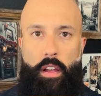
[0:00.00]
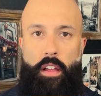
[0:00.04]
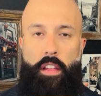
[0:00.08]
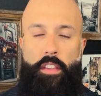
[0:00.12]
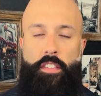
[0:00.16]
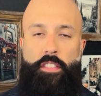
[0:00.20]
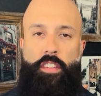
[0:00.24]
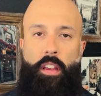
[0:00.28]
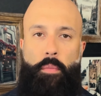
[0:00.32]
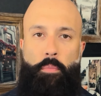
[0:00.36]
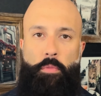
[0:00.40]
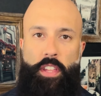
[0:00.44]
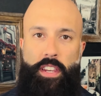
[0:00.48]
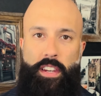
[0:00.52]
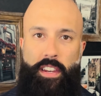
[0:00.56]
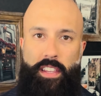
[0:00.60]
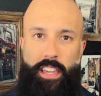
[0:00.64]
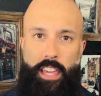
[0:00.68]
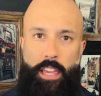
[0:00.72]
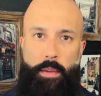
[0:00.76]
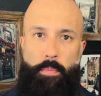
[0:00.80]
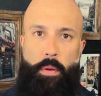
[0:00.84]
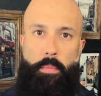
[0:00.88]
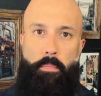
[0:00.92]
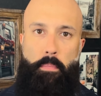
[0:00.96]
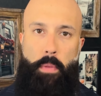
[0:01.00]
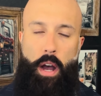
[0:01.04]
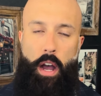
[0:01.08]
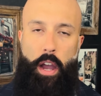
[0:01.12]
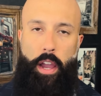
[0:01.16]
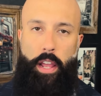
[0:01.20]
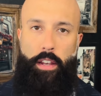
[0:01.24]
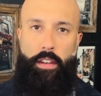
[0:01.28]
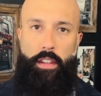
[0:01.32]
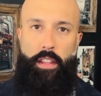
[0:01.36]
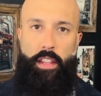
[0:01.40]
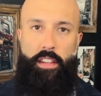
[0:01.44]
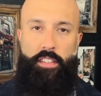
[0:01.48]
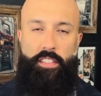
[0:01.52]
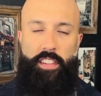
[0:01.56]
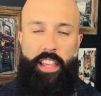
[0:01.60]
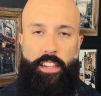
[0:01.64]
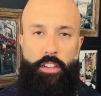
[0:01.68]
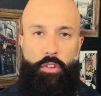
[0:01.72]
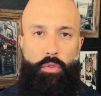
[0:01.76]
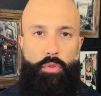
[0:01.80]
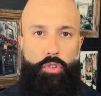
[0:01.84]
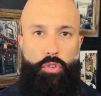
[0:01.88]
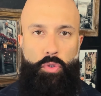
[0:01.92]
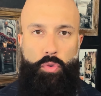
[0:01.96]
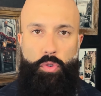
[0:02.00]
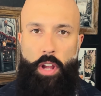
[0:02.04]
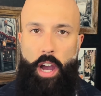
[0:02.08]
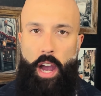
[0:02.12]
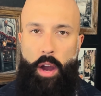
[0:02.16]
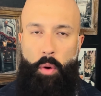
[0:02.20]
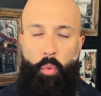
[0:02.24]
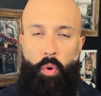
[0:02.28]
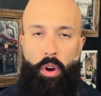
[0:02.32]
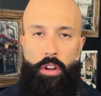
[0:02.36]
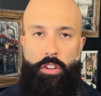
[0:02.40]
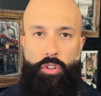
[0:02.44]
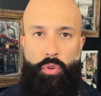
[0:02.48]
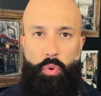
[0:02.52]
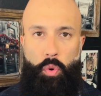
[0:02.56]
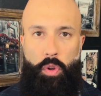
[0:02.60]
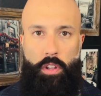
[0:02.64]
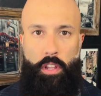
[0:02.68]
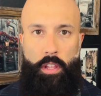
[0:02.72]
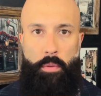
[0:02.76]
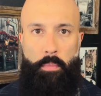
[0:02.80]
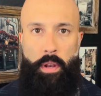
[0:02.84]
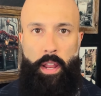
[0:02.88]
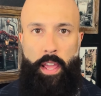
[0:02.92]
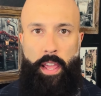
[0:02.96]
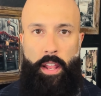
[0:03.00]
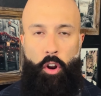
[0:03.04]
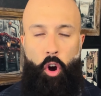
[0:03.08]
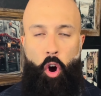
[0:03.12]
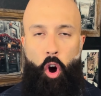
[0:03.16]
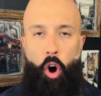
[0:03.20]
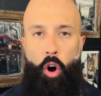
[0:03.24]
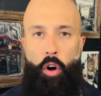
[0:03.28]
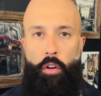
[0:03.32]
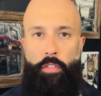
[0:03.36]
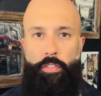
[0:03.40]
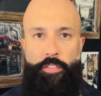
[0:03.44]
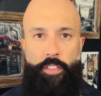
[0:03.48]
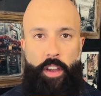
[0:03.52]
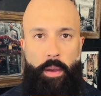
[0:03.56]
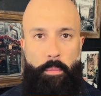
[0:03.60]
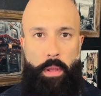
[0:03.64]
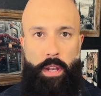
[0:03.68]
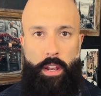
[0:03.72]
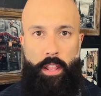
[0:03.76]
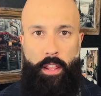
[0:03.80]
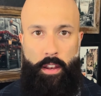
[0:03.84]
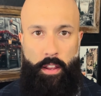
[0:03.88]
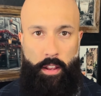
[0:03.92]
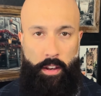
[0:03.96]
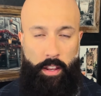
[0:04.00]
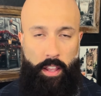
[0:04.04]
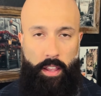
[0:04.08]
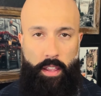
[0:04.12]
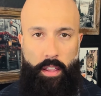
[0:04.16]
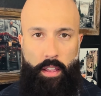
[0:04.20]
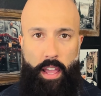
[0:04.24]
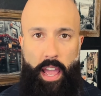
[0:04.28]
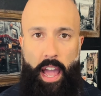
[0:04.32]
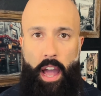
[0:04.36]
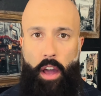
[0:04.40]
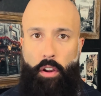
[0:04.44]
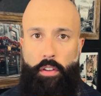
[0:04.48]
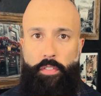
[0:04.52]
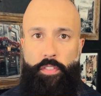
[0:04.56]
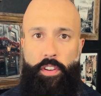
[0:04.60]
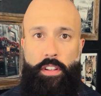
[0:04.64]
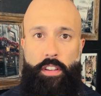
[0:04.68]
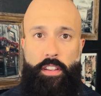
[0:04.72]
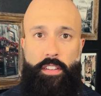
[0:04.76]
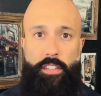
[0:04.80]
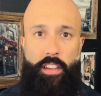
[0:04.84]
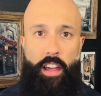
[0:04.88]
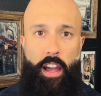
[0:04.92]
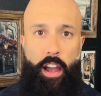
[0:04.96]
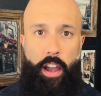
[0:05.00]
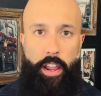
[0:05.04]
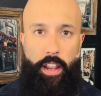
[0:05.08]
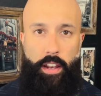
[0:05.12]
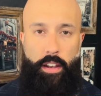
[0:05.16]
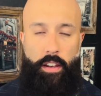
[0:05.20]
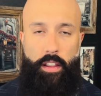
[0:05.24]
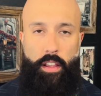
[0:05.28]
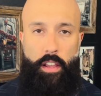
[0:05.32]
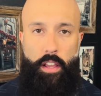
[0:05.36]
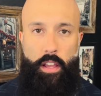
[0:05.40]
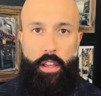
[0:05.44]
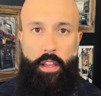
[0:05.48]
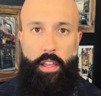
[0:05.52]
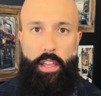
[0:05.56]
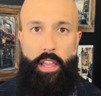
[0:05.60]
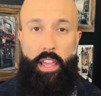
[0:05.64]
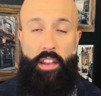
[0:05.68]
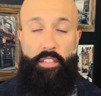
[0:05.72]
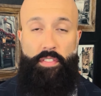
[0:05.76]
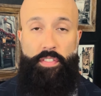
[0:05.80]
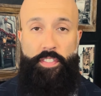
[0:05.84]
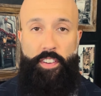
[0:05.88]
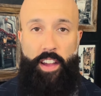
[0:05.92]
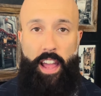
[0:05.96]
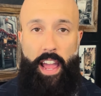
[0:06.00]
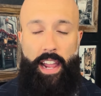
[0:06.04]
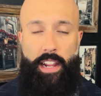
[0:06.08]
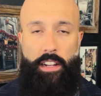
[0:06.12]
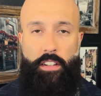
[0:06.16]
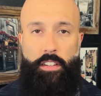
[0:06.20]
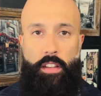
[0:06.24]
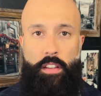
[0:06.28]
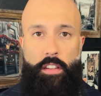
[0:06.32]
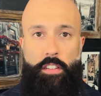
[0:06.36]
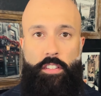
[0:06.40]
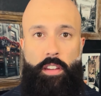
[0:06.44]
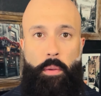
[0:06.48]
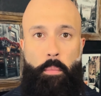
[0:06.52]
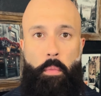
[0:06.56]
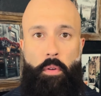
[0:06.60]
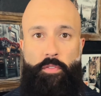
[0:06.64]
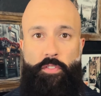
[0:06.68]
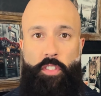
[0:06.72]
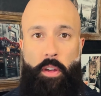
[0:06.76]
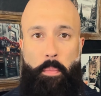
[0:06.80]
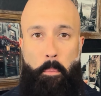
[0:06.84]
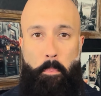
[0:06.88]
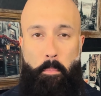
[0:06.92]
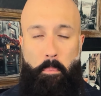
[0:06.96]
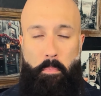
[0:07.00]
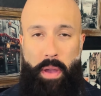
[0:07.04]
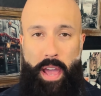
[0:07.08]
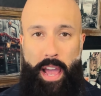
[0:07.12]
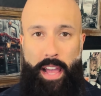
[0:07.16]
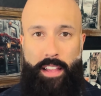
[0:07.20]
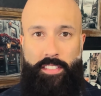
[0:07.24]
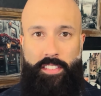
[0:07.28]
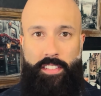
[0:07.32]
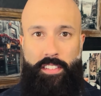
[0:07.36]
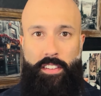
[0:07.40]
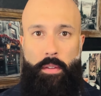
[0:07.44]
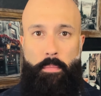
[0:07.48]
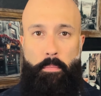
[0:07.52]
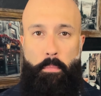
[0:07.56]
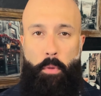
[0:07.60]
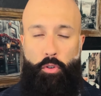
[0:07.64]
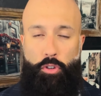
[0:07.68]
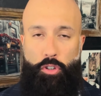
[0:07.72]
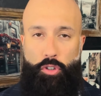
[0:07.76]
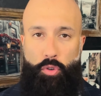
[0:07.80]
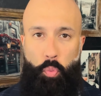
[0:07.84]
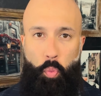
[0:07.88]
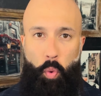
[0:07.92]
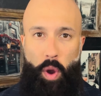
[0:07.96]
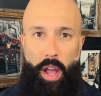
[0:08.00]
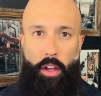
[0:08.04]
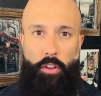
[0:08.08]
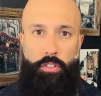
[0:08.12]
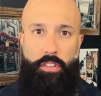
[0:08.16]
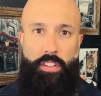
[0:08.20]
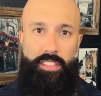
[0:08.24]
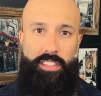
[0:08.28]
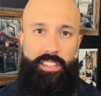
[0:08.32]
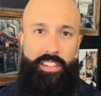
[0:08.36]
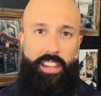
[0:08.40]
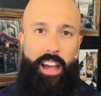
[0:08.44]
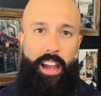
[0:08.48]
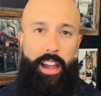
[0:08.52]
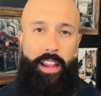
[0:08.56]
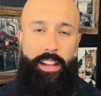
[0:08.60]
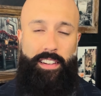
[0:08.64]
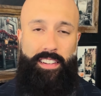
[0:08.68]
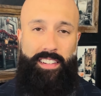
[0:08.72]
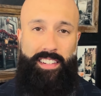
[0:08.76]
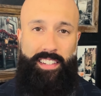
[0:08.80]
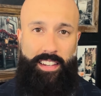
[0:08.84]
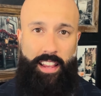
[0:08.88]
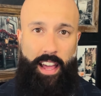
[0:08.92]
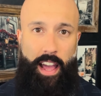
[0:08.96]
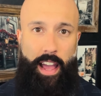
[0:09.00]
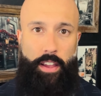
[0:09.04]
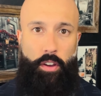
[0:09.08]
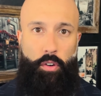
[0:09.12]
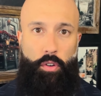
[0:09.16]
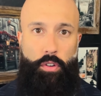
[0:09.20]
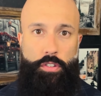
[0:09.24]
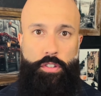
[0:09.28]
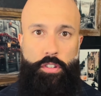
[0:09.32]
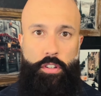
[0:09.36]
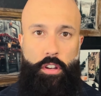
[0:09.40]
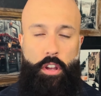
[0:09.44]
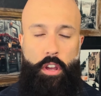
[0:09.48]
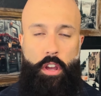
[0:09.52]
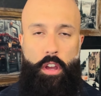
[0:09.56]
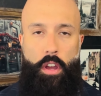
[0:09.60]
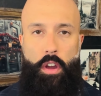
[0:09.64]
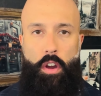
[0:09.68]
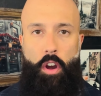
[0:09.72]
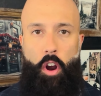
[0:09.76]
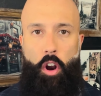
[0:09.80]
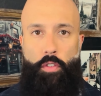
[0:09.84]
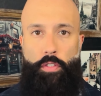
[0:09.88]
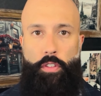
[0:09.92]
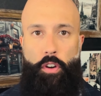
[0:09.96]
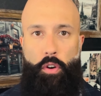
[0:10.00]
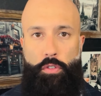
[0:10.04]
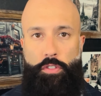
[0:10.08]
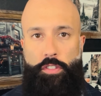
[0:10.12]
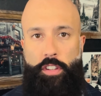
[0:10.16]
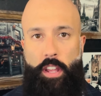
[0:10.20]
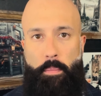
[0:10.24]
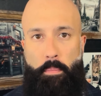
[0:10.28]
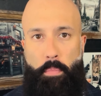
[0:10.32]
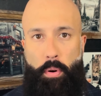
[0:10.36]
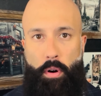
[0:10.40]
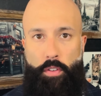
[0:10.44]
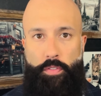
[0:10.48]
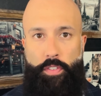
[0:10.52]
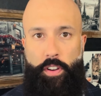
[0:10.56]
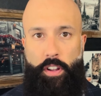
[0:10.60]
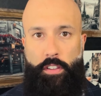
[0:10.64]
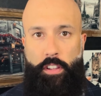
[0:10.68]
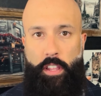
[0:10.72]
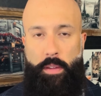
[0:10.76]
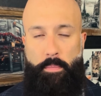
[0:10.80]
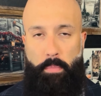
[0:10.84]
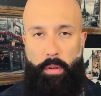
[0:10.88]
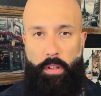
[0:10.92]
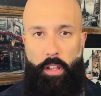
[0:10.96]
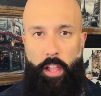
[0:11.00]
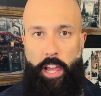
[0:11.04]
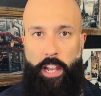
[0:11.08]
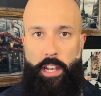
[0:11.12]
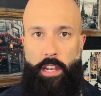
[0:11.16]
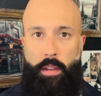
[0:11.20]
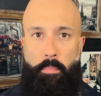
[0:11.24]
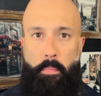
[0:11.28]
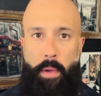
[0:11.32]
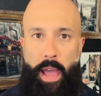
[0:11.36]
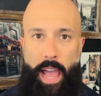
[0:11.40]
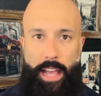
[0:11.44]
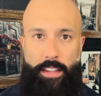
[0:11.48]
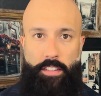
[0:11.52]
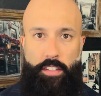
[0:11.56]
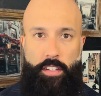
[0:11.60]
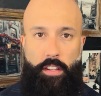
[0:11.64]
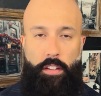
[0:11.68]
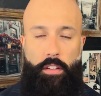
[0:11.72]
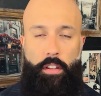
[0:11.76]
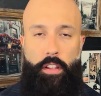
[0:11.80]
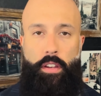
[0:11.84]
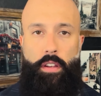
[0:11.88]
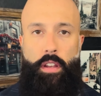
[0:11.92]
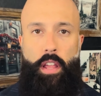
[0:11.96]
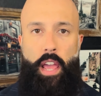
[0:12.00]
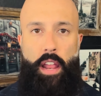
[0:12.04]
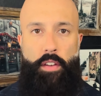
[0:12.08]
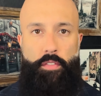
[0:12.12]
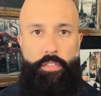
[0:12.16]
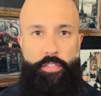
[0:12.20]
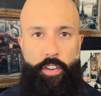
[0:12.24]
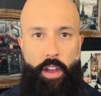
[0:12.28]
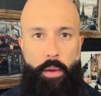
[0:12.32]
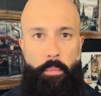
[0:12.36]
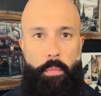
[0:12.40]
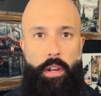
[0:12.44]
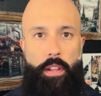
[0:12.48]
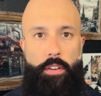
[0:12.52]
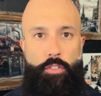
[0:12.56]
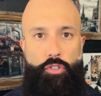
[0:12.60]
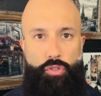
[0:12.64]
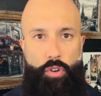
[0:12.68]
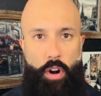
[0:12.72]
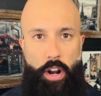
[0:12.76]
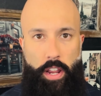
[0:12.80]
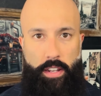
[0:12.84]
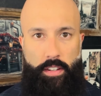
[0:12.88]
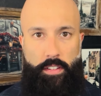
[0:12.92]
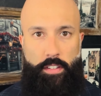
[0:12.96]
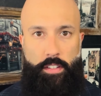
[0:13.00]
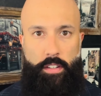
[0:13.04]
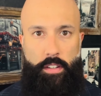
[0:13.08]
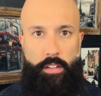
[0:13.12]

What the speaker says: Something to keep in mind is that you do not want to eliminate all femininity out of a design. In fact, some of the best, most well-designed styles are those that perfectly blend masculine and feminine traits.